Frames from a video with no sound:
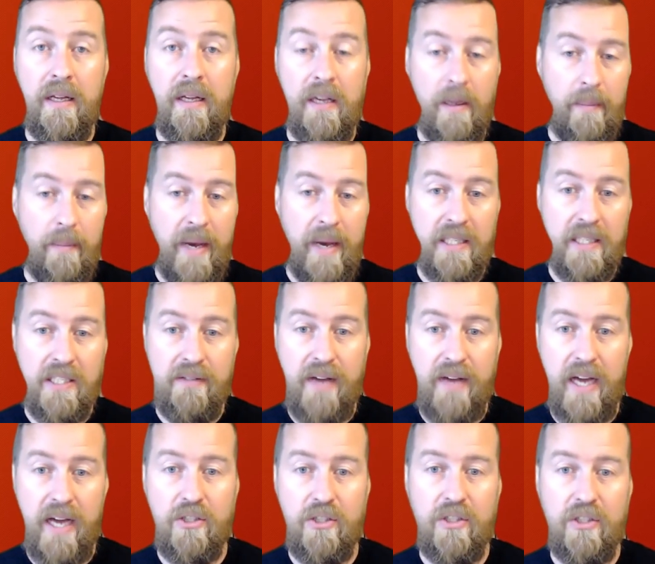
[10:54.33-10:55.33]
Competitive
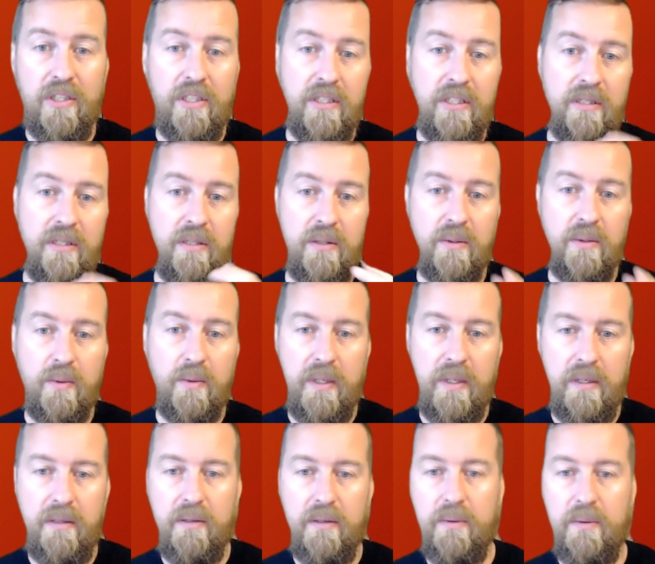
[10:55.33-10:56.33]
actions,
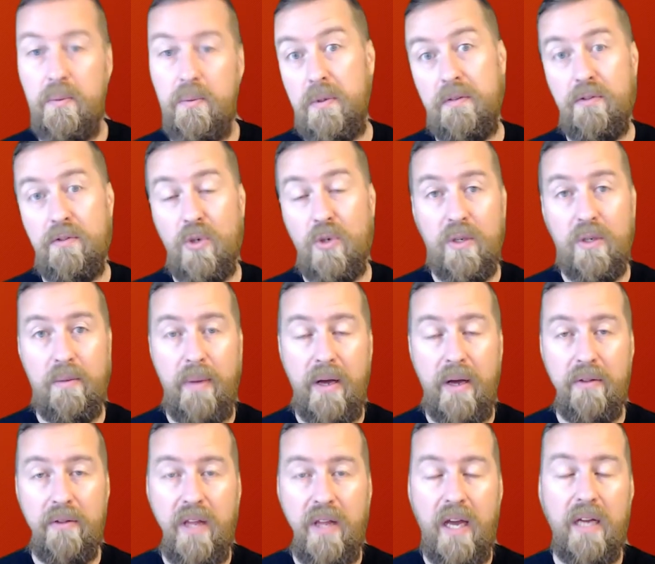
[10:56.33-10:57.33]
well, we've talked
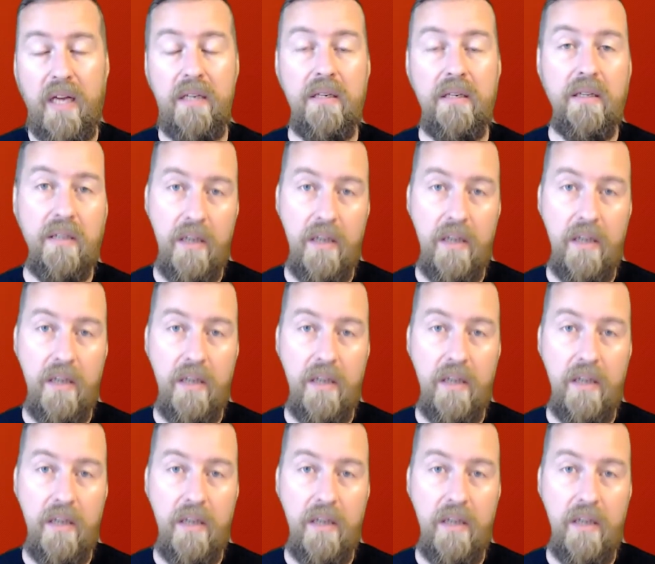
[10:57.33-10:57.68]
about that.